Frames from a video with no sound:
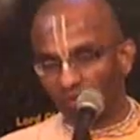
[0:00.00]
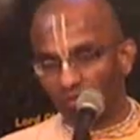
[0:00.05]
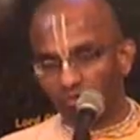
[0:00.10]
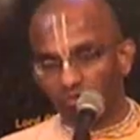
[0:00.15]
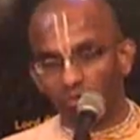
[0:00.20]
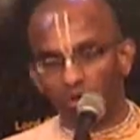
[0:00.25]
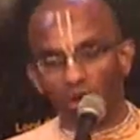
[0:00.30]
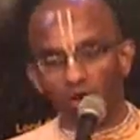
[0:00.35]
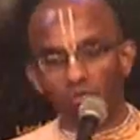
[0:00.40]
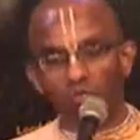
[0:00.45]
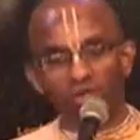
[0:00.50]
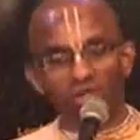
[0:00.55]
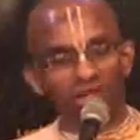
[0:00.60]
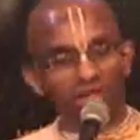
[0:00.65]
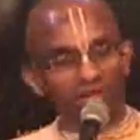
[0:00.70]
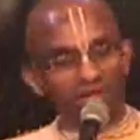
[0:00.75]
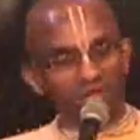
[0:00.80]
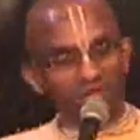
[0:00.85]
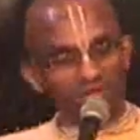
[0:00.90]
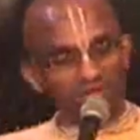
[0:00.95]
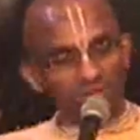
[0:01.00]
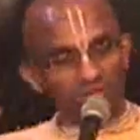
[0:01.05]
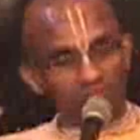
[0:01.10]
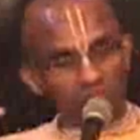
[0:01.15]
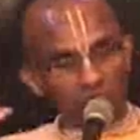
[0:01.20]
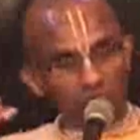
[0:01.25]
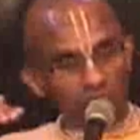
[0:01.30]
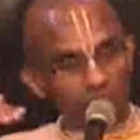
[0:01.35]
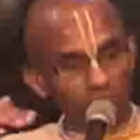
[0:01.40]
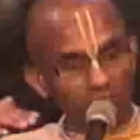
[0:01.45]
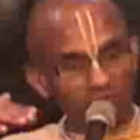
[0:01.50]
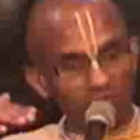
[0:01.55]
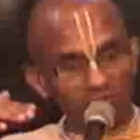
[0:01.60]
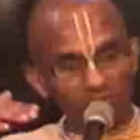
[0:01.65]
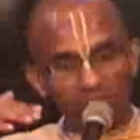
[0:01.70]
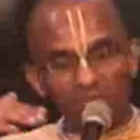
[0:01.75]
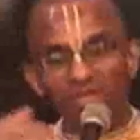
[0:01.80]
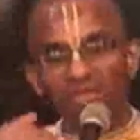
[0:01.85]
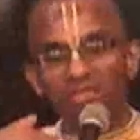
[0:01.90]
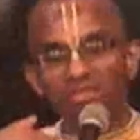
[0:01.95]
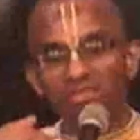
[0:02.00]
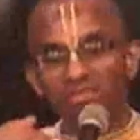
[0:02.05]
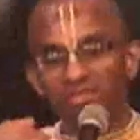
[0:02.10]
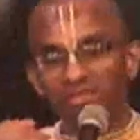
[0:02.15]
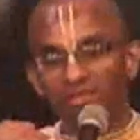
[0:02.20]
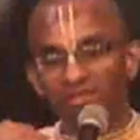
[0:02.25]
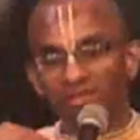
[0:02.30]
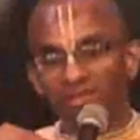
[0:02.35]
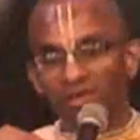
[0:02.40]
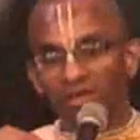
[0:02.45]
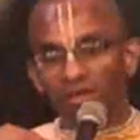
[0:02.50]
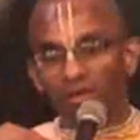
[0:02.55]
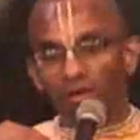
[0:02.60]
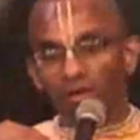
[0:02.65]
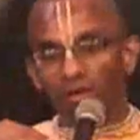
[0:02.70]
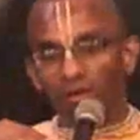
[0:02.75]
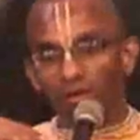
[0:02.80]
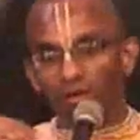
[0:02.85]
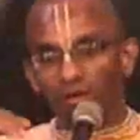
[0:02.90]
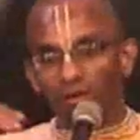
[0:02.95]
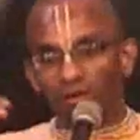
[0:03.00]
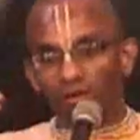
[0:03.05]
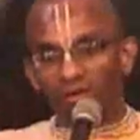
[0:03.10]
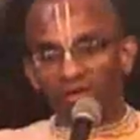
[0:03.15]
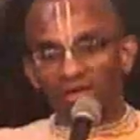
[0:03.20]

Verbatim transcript: So how can some human beings uh,